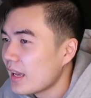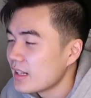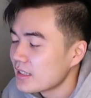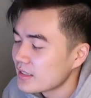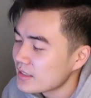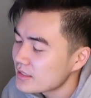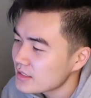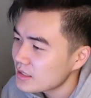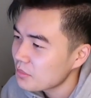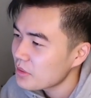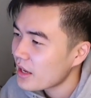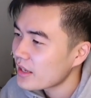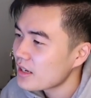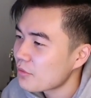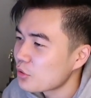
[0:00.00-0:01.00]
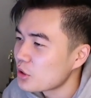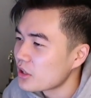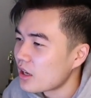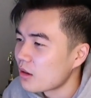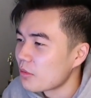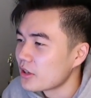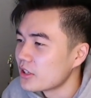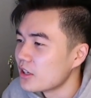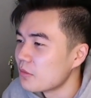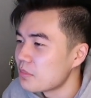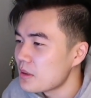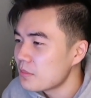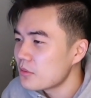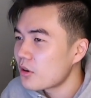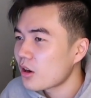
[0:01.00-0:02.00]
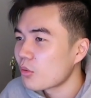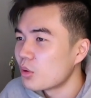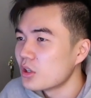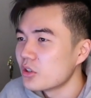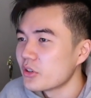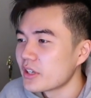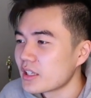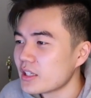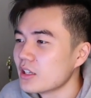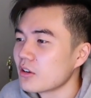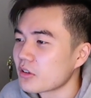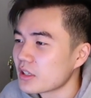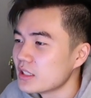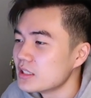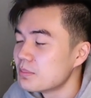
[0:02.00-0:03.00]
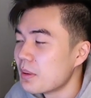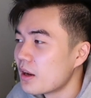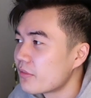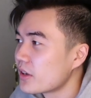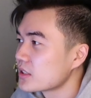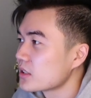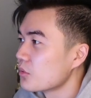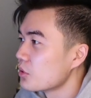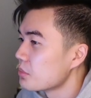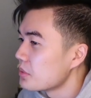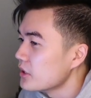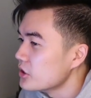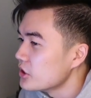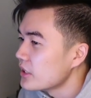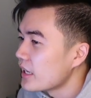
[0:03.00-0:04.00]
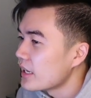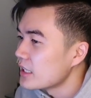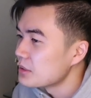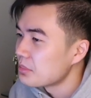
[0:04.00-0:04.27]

And this is something that I never really thought about. People are wondering, is Belfast going to win PGA?